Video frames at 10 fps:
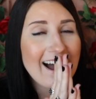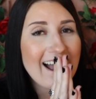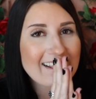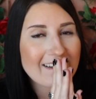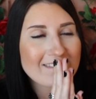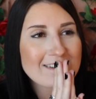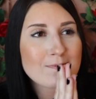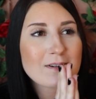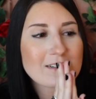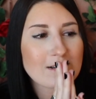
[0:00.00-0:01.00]
I love this
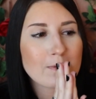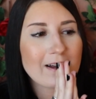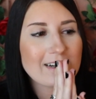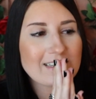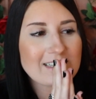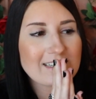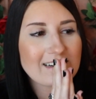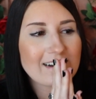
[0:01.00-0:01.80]
book so much.